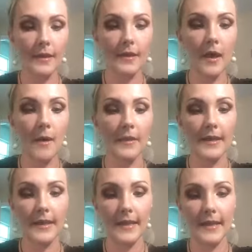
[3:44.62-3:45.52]
come and
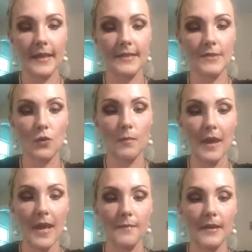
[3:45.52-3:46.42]
get it or
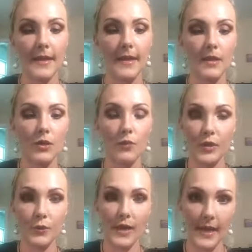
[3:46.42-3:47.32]
pay me when
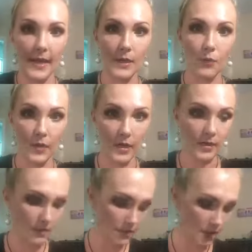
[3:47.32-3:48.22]
you can and when it
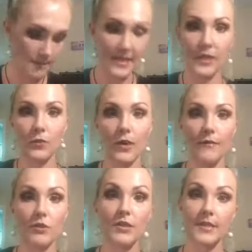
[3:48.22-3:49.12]
comes in or
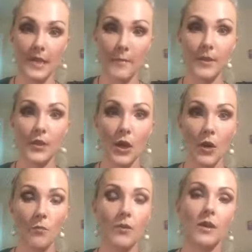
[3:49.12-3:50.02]
whatever, just let me
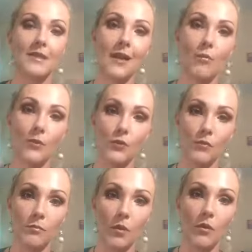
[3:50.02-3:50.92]
know, because I'll be
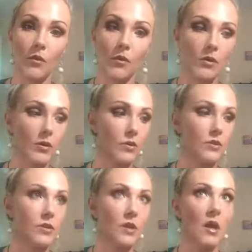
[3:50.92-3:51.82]
doing bulk orders